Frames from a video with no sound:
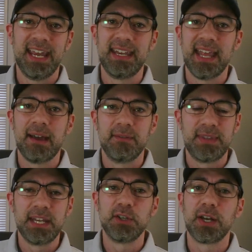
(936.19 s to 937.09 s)
and that
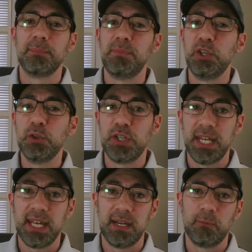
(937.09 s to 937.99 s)
they took a huge
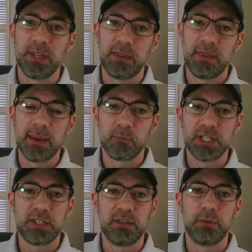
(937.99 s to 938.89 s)
hit with them
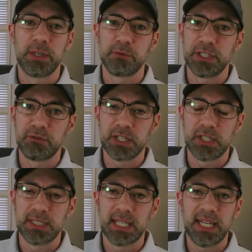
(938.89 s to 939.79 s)
with the
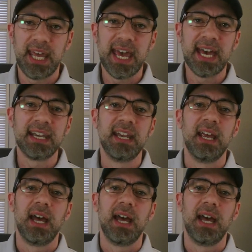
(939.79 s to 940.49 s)
restrictions that they had.